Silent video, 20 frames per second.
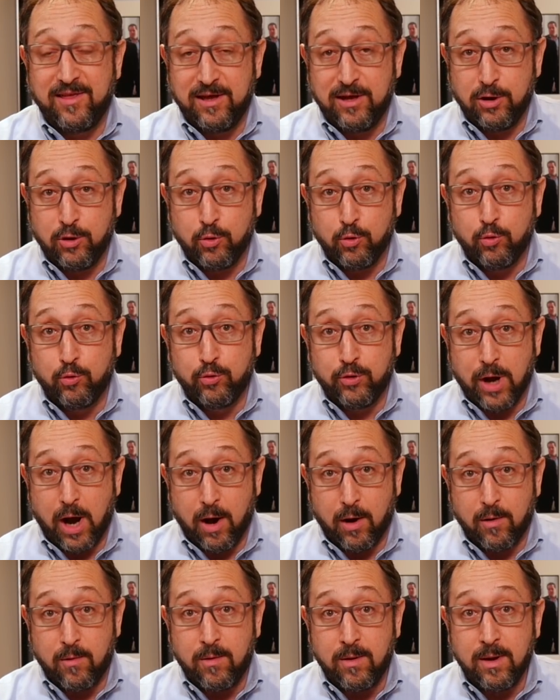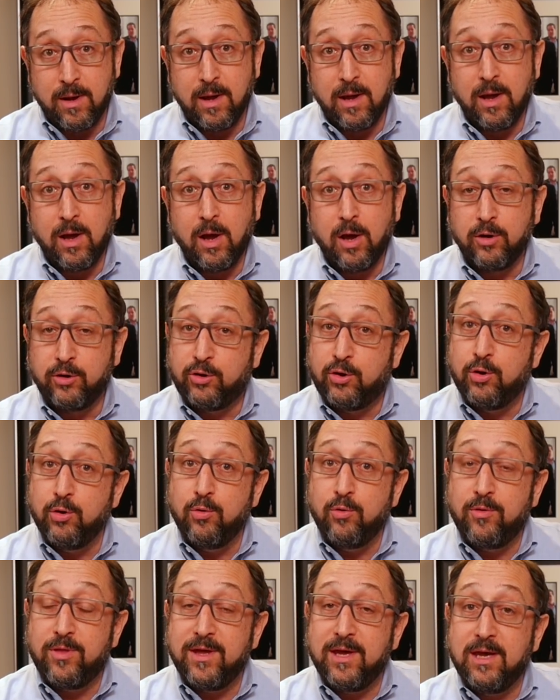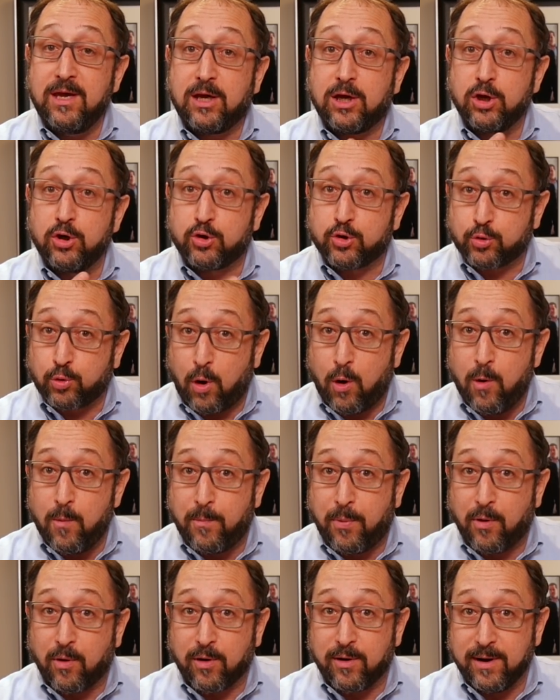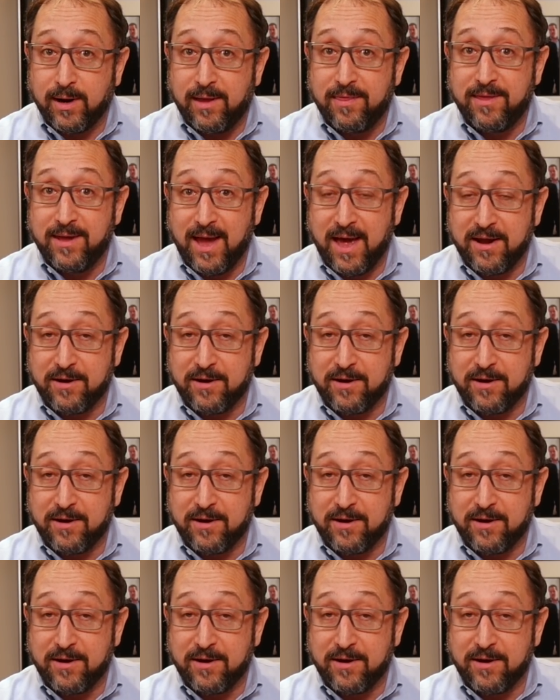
the UNO to the control board in the